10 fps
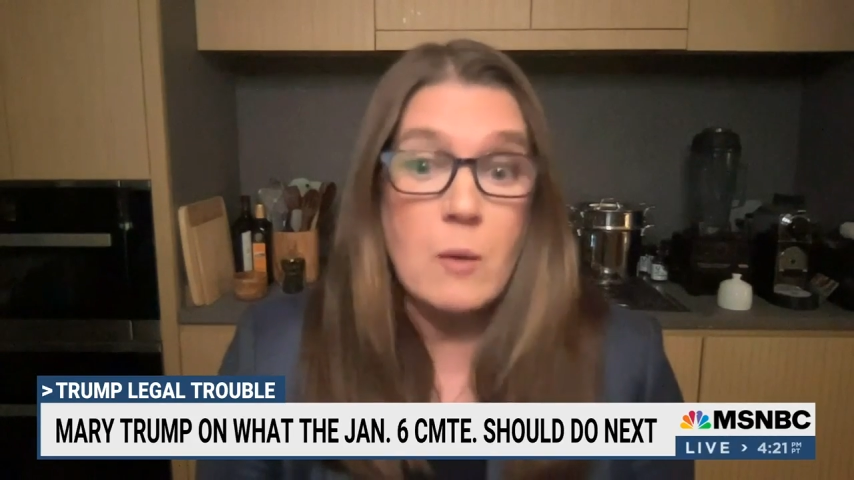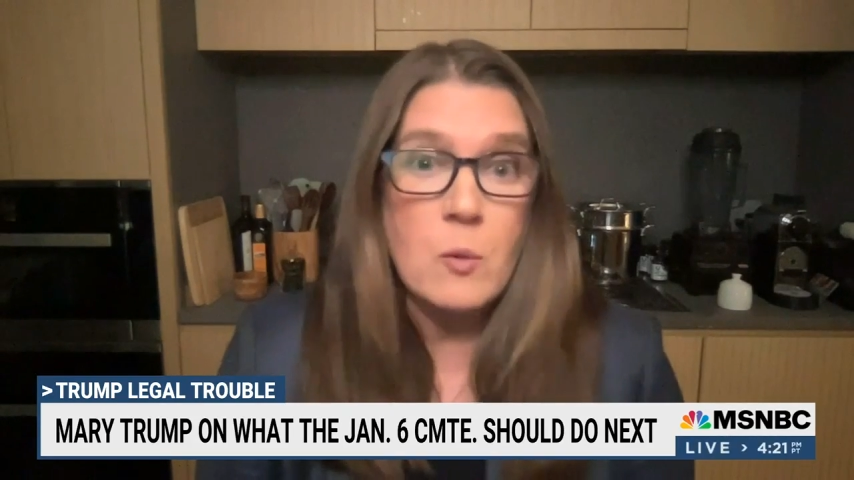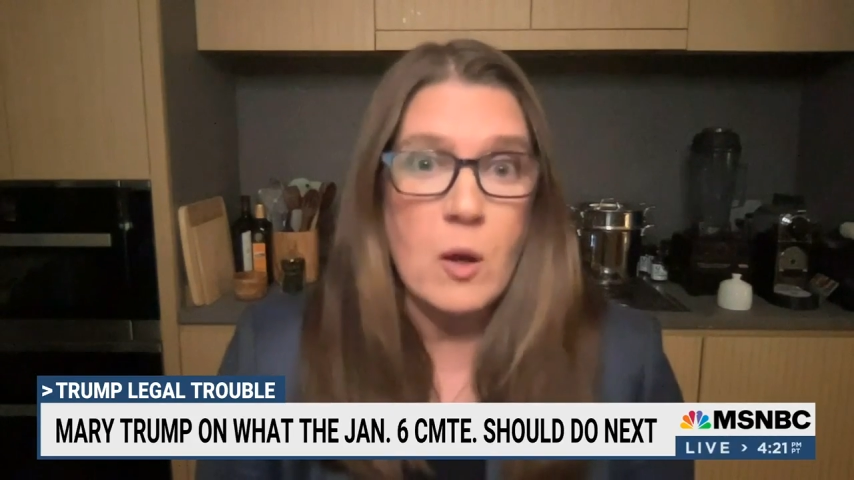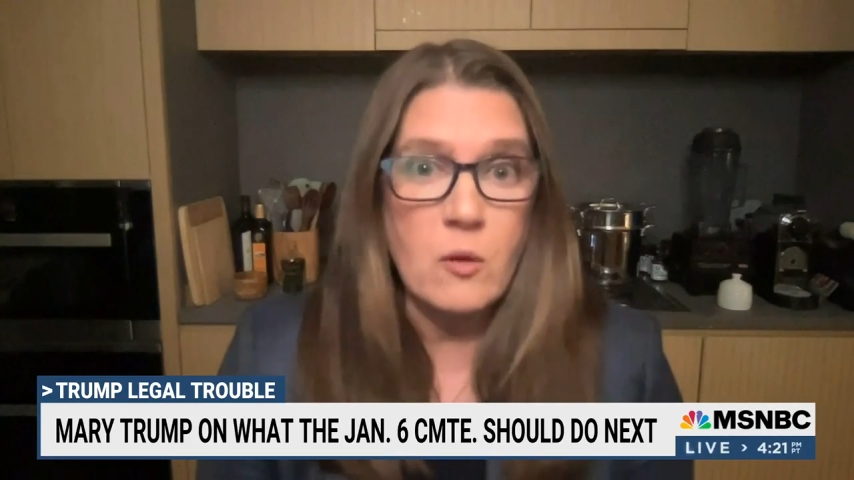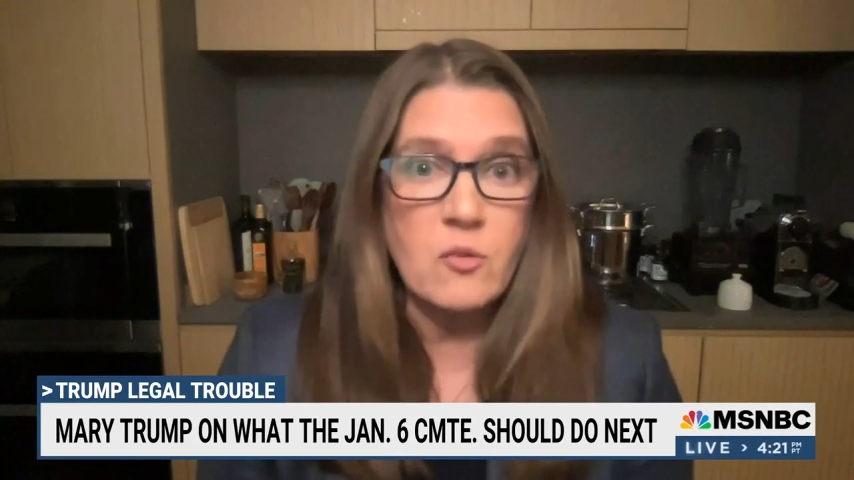we
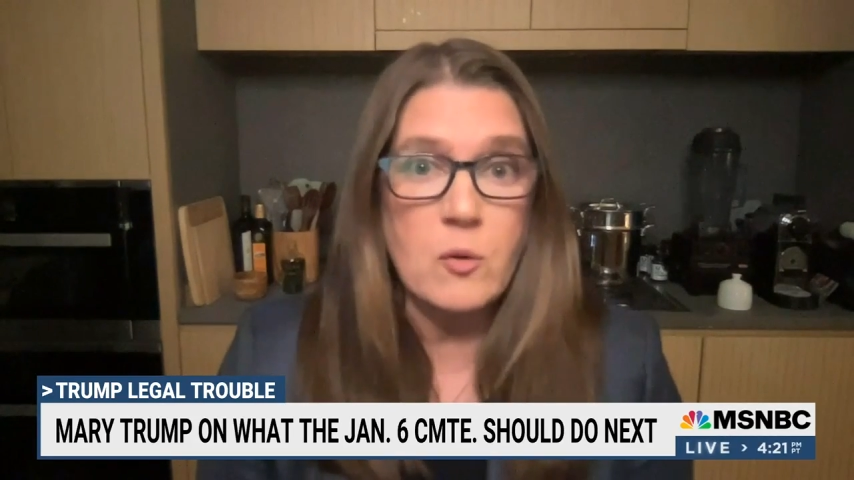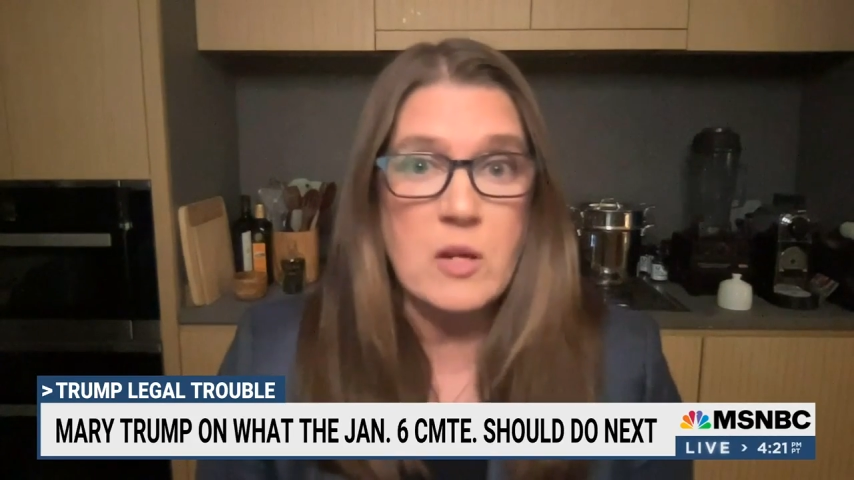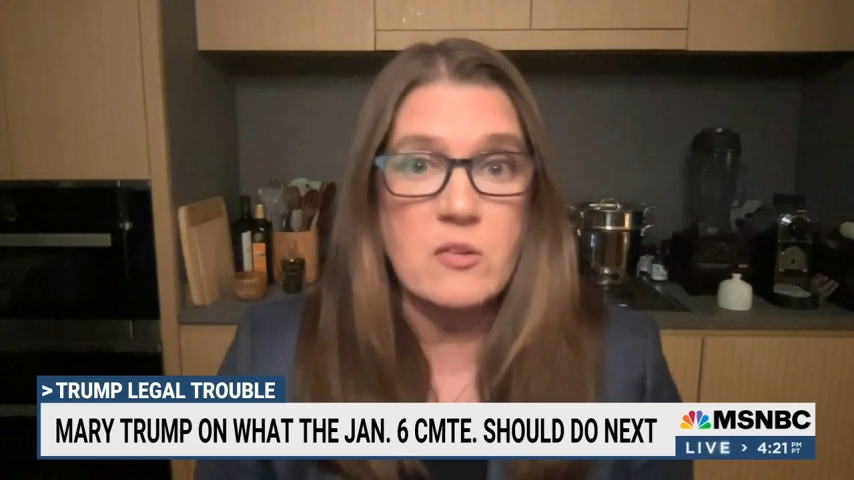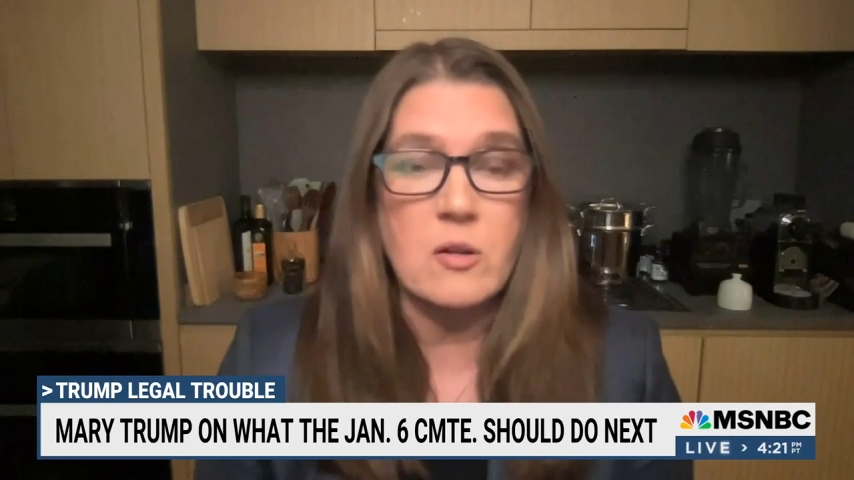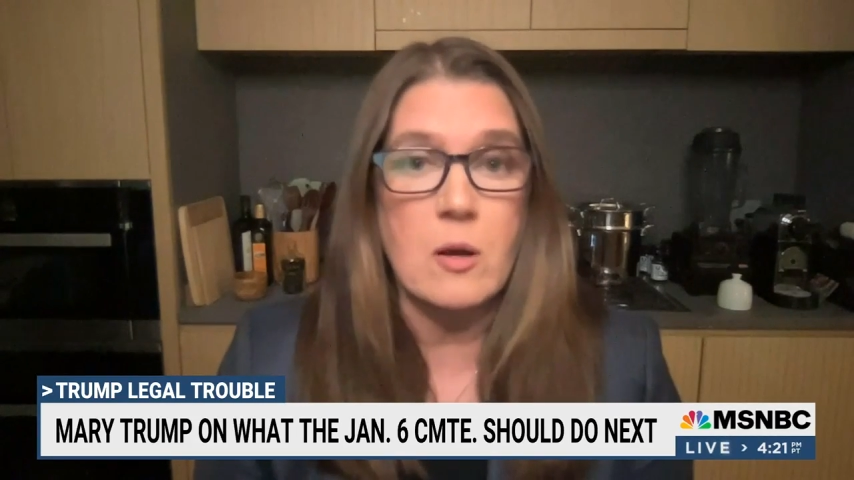also
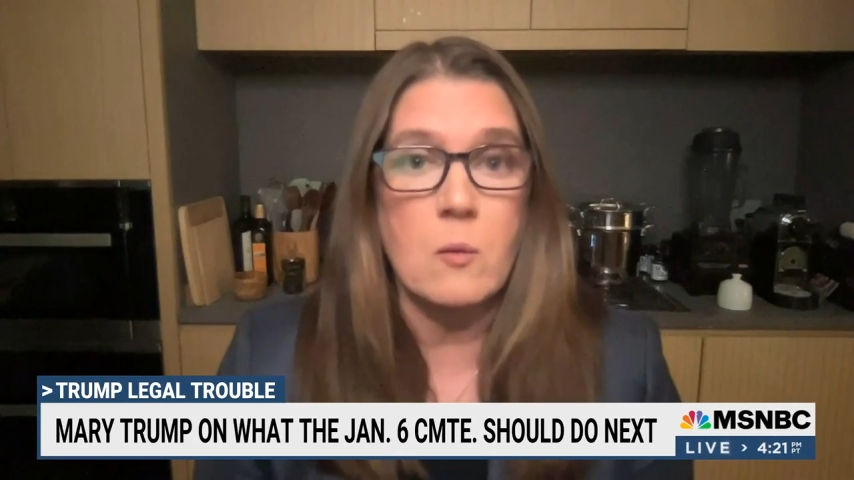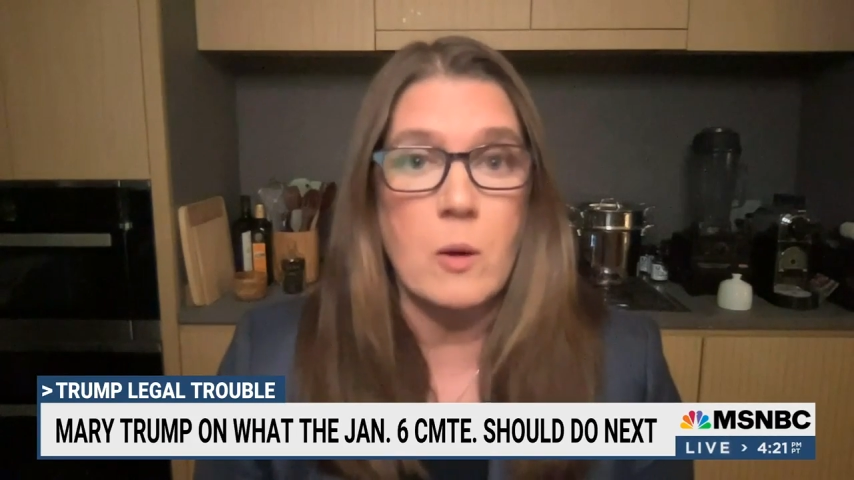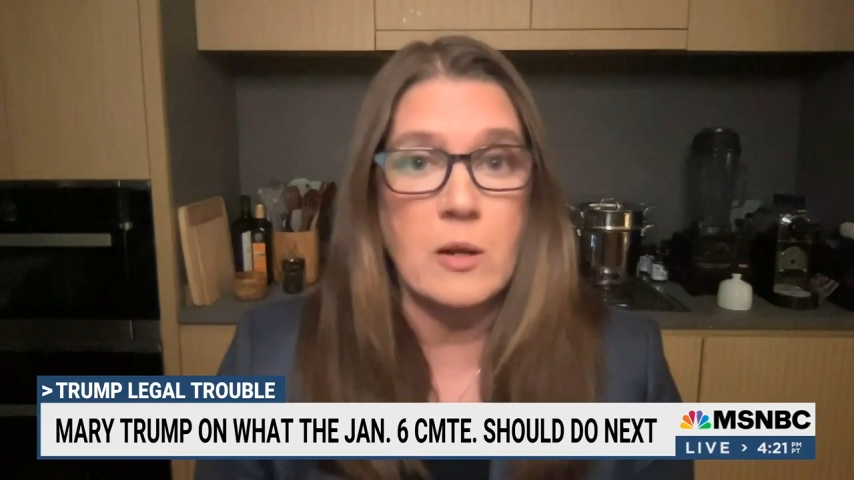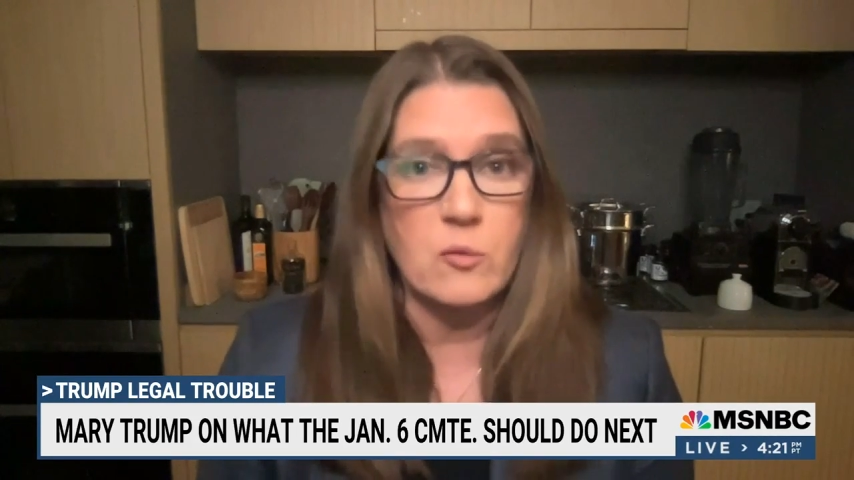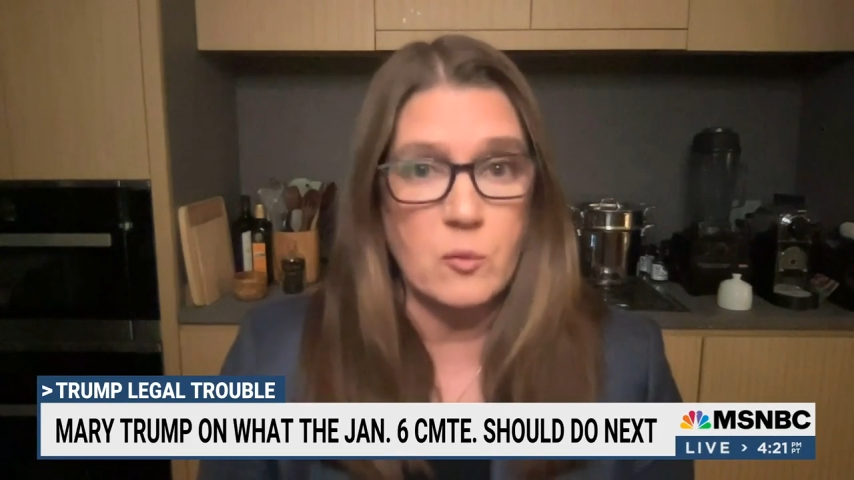need to know what
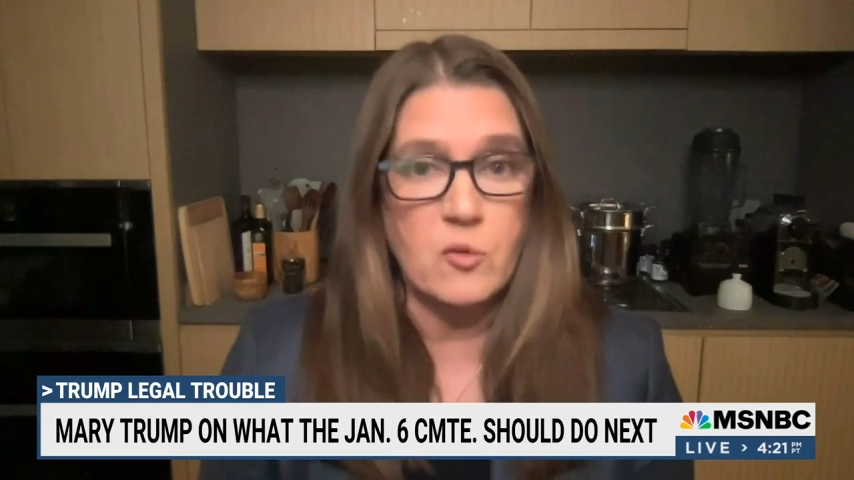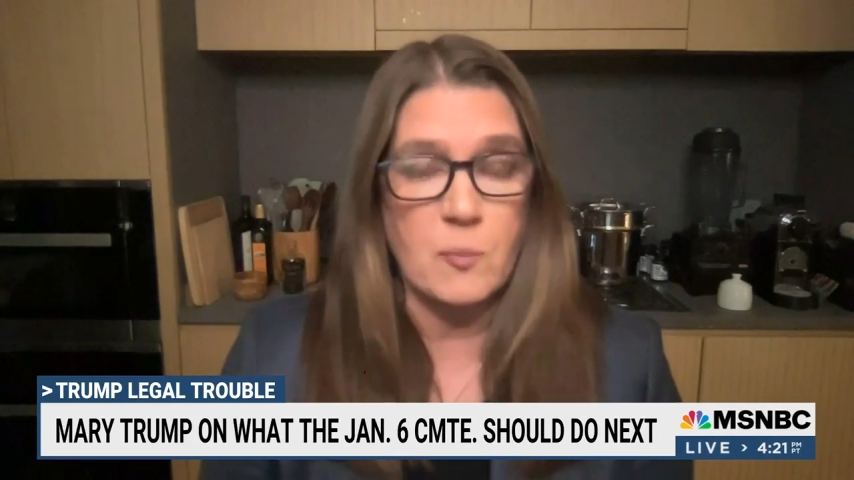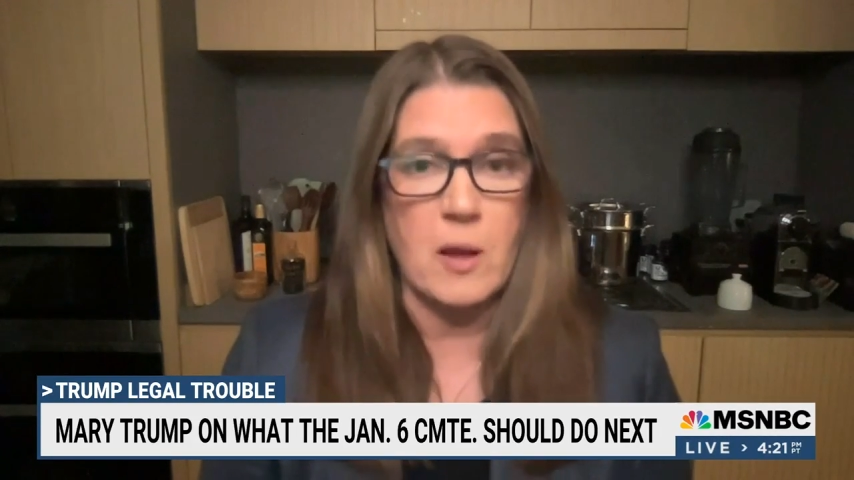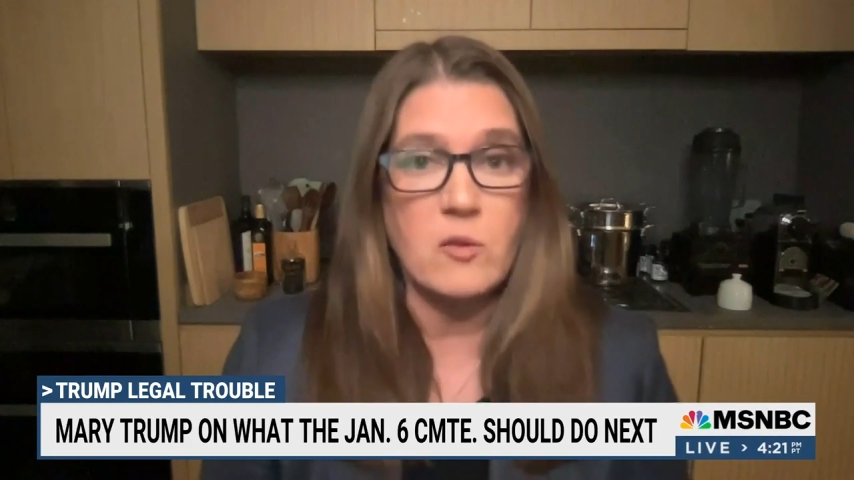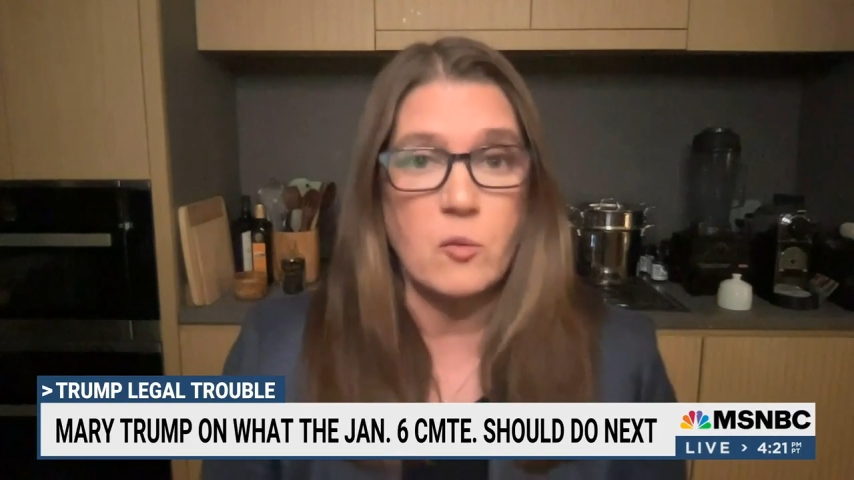his
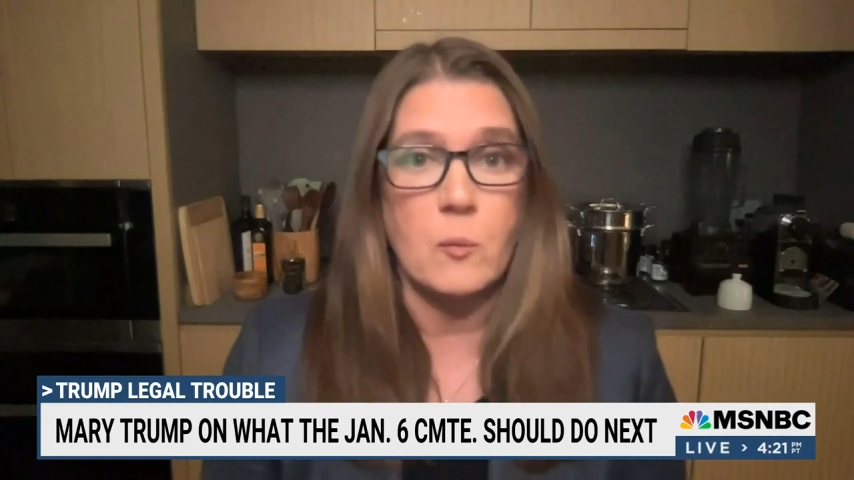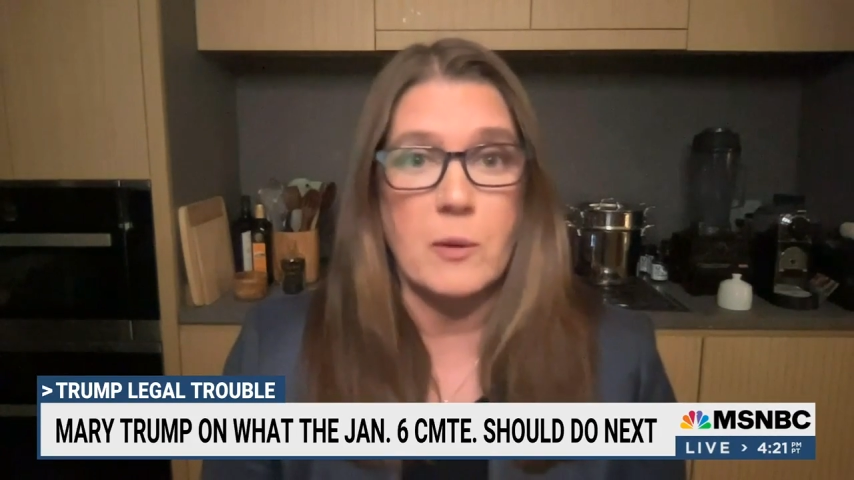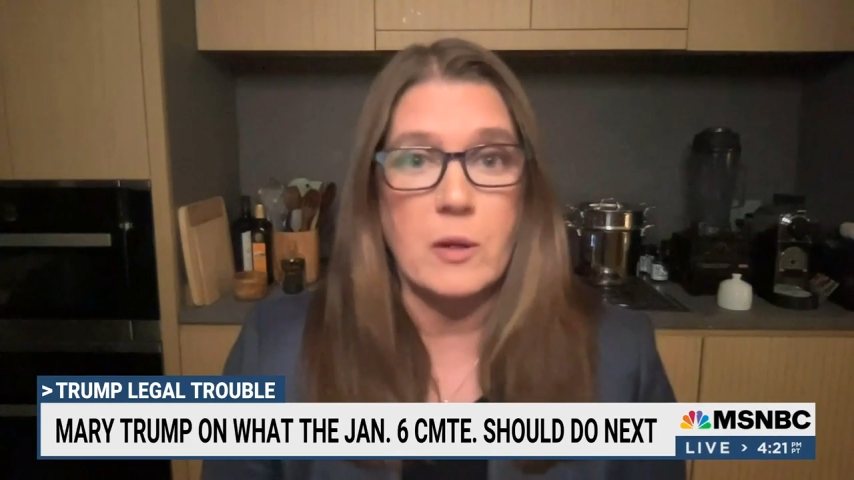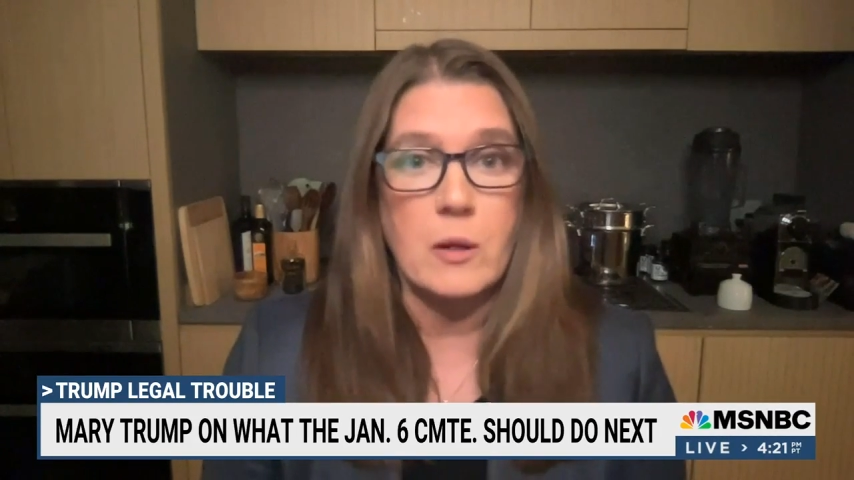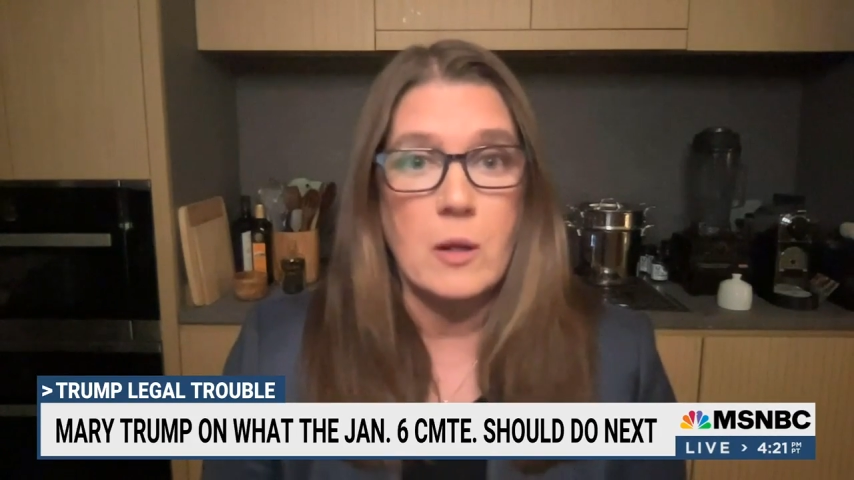response will be.